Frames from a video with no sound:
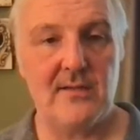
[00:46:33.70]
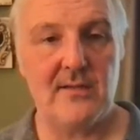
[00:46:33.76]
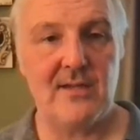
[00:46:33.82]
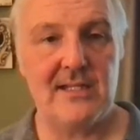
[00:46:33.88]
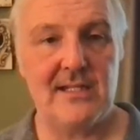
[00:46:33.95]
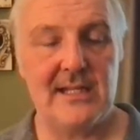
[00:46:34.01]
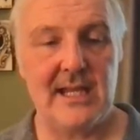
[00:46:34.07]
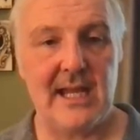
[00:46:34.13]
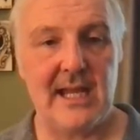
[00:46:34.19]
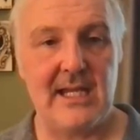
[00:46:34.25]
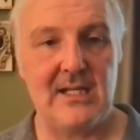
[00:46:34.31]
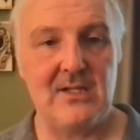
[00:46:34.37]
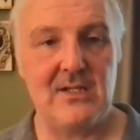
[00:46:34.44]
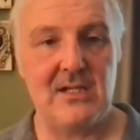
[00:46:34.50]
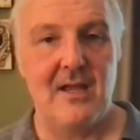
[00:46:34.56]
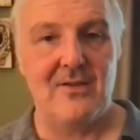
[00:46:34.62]
of the
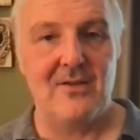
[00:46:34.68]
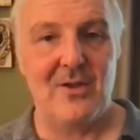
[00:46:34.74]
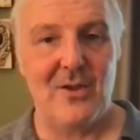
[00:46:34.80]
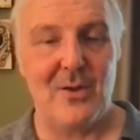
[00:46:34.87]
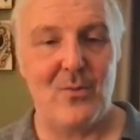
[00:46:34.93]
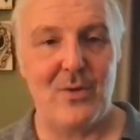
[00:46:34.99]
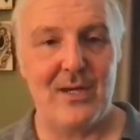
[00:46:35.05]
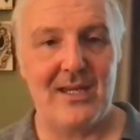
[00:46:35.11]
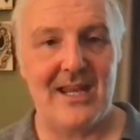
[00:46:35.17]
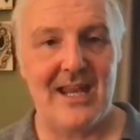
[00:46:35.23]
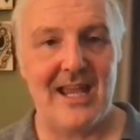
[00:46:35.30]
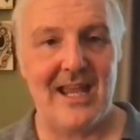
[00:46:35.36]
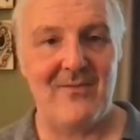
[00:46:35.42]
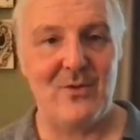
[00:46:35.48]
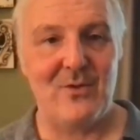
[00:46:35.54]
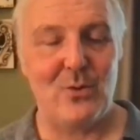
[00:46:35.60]
stage so that we could
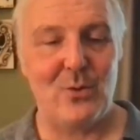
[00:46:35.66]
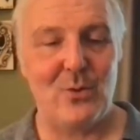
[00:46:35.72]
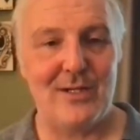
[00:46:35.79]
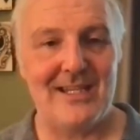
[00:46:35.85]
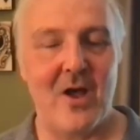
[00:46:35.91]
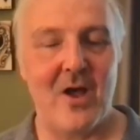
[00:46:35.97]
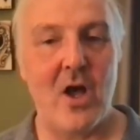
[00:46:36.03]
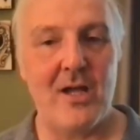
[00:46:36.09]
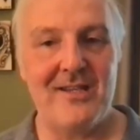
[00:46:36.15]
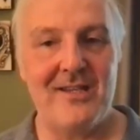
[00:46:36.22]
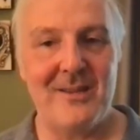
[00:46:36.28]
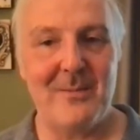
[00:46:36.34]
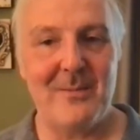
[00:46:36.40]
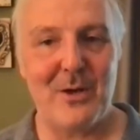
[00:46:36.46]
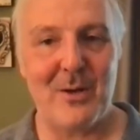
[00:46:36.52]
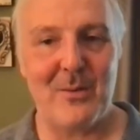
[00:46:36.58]
have doors onto
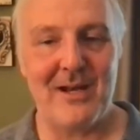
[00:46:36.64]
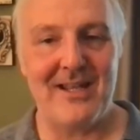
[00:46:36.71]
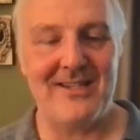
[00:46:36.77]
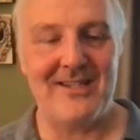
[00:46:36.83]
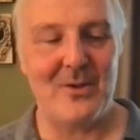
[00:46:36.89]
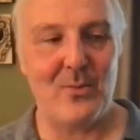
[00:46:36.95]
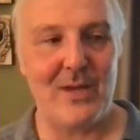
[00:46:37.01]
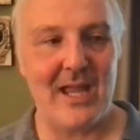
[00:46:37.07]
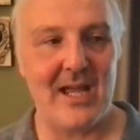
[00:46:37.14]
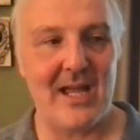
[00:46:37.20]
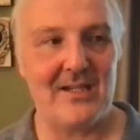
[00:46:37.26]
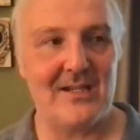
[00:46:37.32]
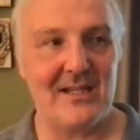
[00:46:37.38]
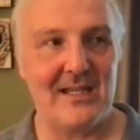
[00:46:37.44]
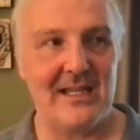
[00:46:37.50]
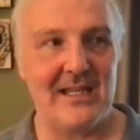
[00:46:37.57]
the promenade. So we
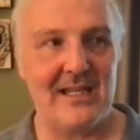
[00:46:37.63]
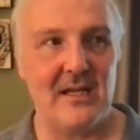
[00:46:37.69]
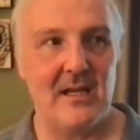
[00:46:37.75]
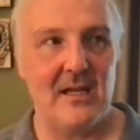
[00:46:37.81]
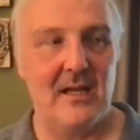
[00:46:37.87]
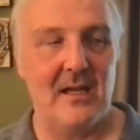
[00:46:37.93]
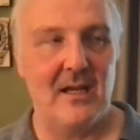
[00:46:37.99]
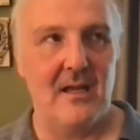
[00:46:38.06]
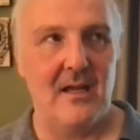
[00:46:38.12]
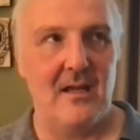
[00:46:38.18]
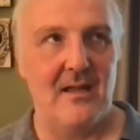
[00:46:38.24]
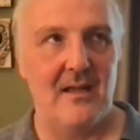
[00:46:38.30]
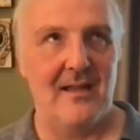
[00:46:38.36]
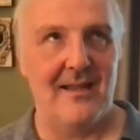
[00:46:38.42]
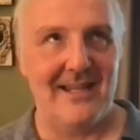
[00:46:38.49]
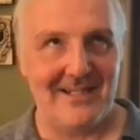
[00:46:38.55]
actually
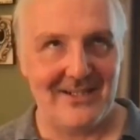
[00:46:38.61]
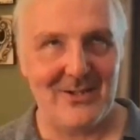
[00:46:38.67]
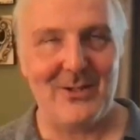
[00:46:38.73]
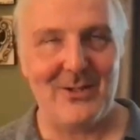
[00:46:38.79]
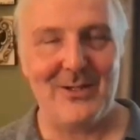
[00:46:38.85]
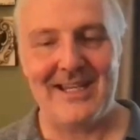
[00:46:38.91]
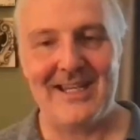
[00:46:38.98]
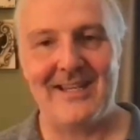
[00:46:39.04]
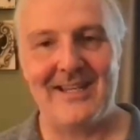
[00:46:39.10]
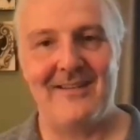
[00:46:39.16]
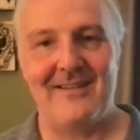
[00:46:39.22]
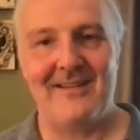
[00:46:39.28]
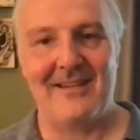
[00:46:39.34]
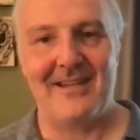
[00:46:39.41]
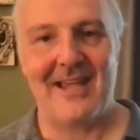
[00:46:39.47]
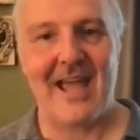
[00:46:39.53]
literally
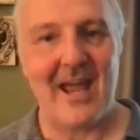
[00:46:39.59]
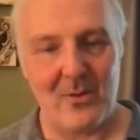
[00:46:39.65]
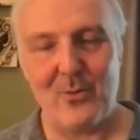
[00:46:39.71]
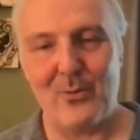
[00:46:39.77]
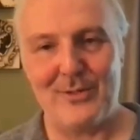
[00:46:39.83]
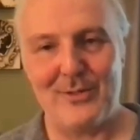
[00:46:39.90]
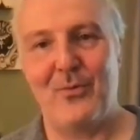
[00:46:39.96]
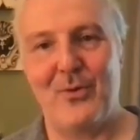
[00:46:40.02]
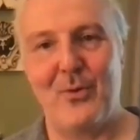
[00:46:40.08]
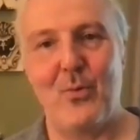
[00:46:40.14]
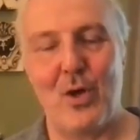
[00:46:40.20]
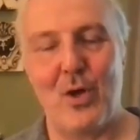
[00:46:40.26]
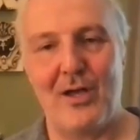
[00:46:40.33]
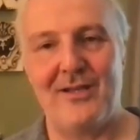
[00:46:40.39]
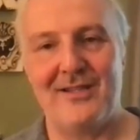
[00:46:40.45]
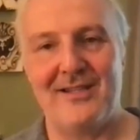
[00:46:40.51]
cut holes in the
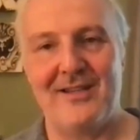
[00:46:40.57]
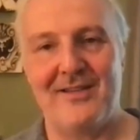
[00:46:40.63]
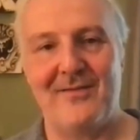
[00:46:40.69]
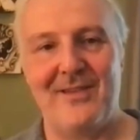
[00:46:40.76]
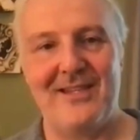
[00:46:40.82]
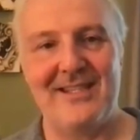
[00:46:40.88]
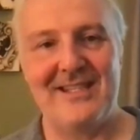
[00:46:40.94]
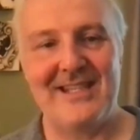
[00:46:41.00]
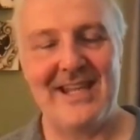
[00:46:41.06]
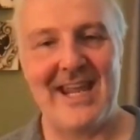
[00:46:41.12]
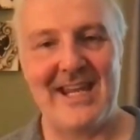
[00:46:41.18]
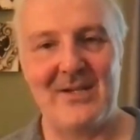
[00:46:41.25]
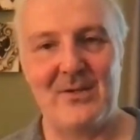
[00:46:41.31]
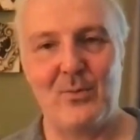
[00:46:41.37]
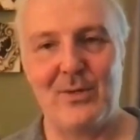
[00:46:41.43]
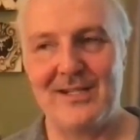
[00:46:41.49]
walls of the
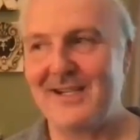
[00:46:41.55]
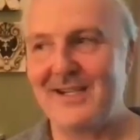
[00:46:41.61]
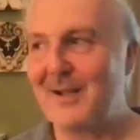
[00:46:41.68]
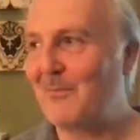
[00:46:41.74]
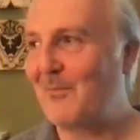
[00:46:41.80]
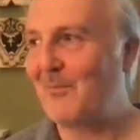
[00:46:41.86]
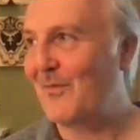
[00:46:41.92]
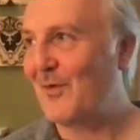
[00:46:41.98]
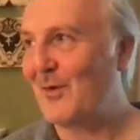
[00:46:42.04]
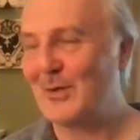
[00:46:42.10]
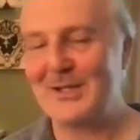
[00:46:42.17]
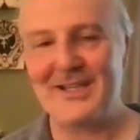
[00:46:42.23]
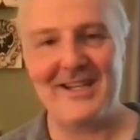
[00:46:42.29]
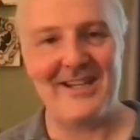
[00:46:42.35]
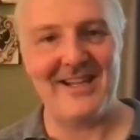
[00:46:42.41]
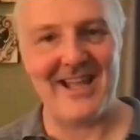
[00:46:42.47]
stage, which
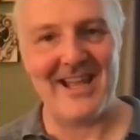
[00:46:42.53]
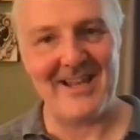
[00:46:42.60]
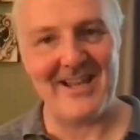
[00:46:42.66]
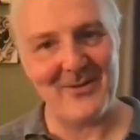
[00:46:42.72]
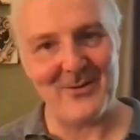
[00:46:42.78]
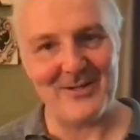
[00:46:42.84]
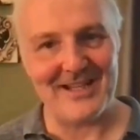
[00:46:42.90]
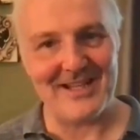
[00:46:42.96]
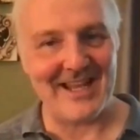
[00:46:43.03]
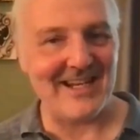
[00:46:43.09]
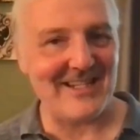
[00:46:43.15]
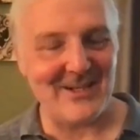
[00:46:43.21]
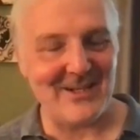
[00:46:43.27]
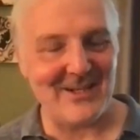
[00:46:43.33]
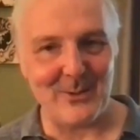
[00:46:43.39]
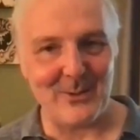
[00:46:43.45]
unfortunately the landlords let
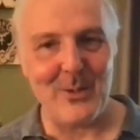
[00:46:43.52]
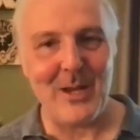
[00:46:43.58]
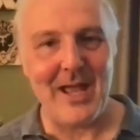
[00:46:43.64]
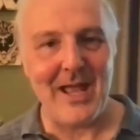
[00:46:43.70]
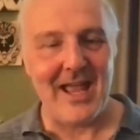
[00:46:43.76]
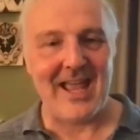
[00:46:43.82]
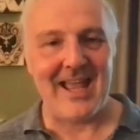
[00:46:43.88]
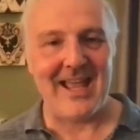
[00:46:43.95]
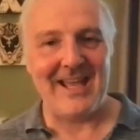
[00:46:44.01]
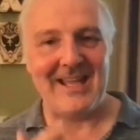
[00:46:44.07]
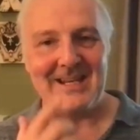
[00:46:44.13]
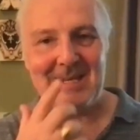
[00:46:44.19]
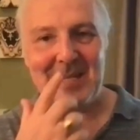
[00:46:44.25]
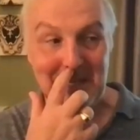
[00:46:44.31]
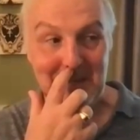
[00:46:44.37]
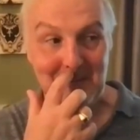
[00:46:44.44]
us do.
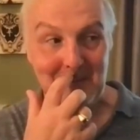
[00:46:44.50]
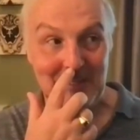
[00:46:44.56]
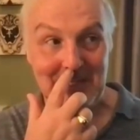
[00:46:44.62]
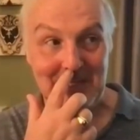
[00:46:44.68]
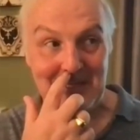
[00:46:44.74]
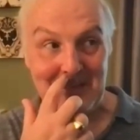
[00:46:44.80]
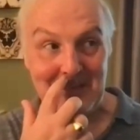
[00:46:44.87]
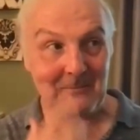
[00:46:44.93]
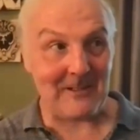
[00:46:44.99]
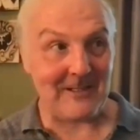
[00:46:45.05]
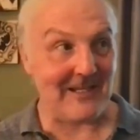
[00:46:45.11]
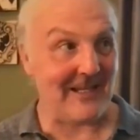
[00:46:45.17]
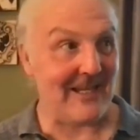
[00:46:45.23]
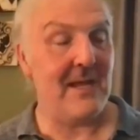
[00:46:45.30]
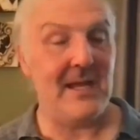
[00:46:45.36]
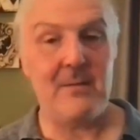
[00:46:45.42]
And it really,
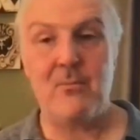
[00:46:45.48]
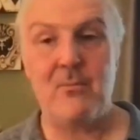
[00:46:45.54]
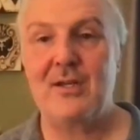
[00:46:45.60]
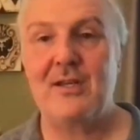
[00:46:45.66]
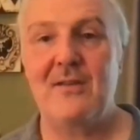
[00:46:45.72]
really made it more